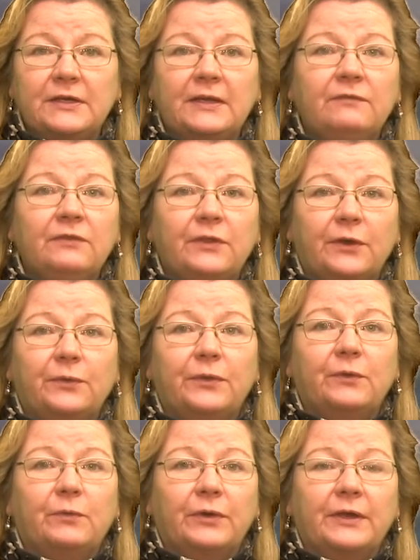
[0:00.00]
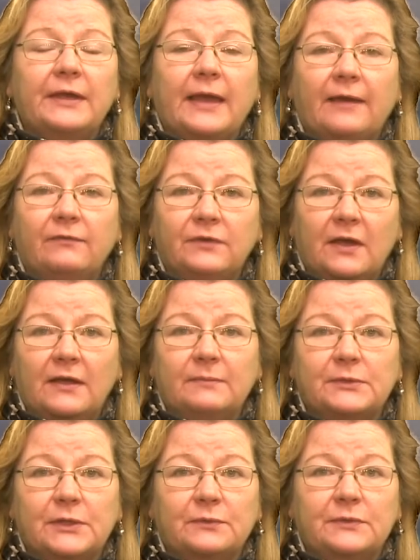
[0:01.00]
even though they're working half-time,"
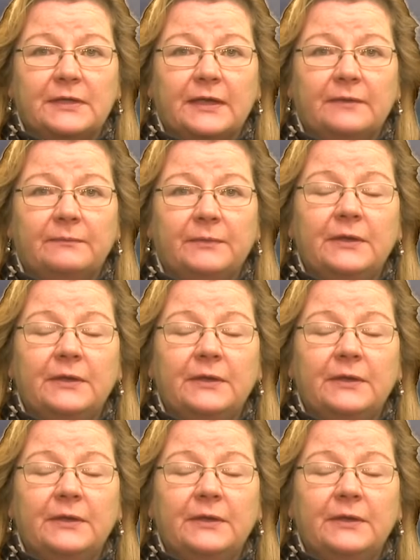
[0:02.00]
Sloan said.